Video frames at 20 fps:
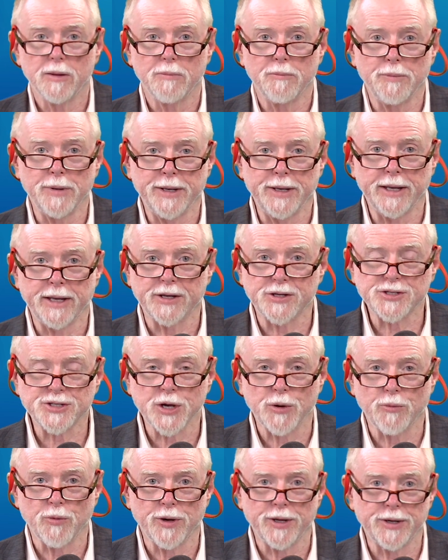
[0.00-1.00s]
meaning
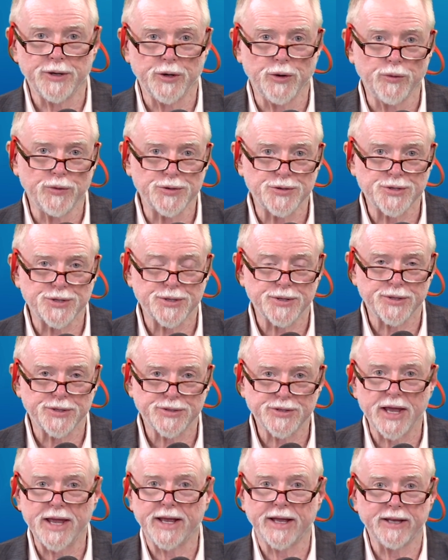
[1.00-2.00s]
someone who was
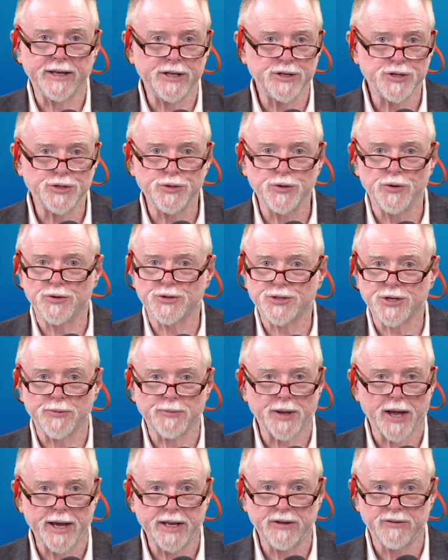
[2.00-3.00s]
taken into some
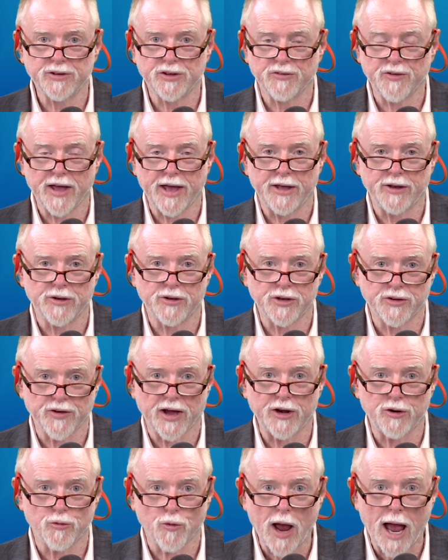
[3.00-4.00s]
kind of
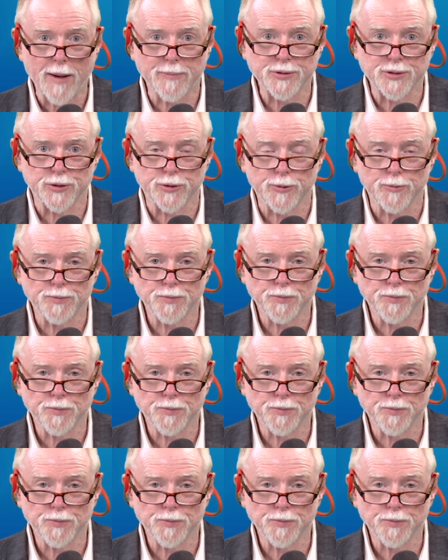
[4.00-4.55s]
divine rapture,